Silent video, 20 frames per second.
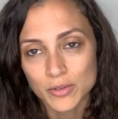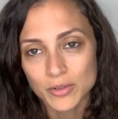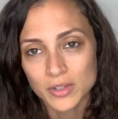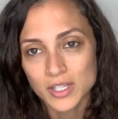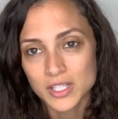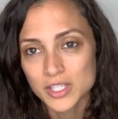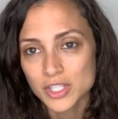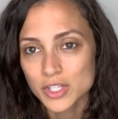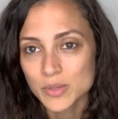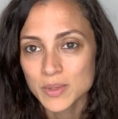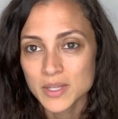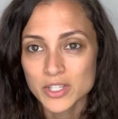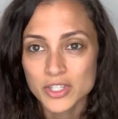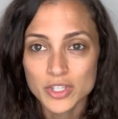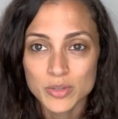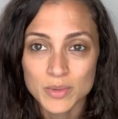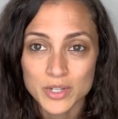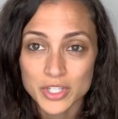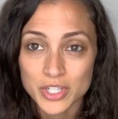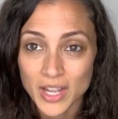consuming too
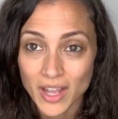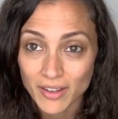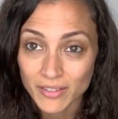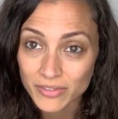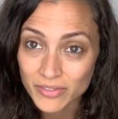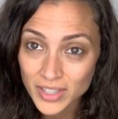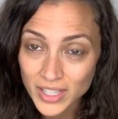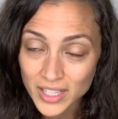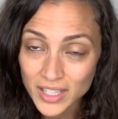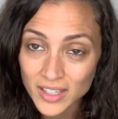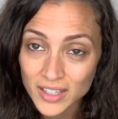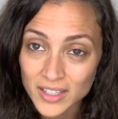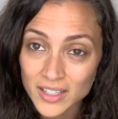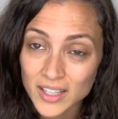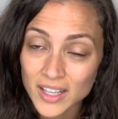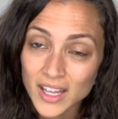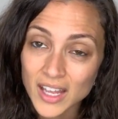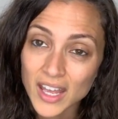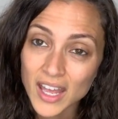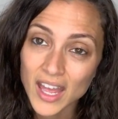much caffeine
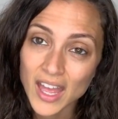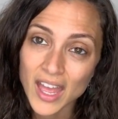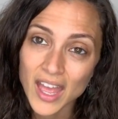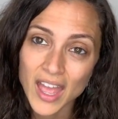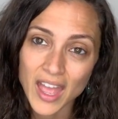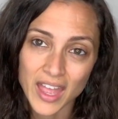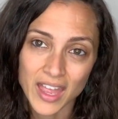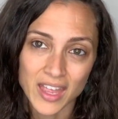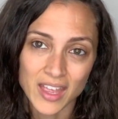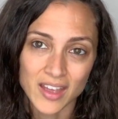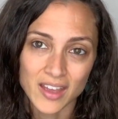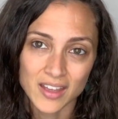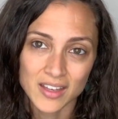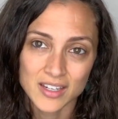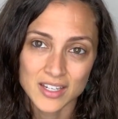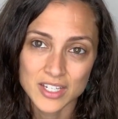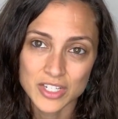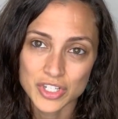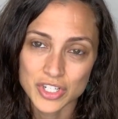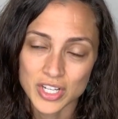and
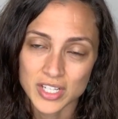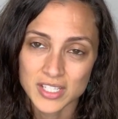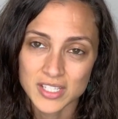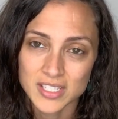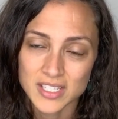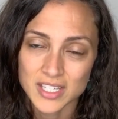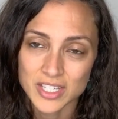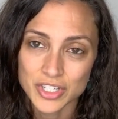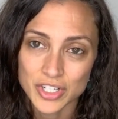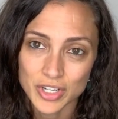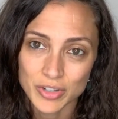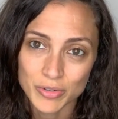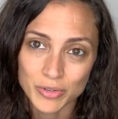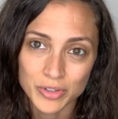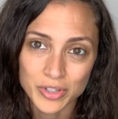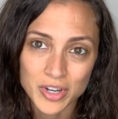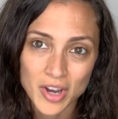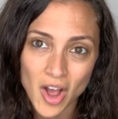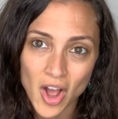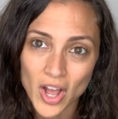just in general
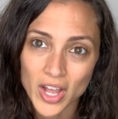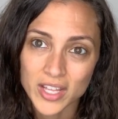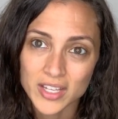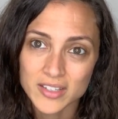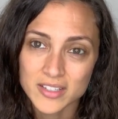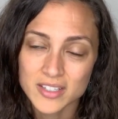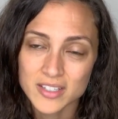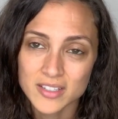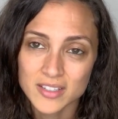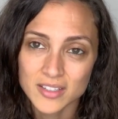not,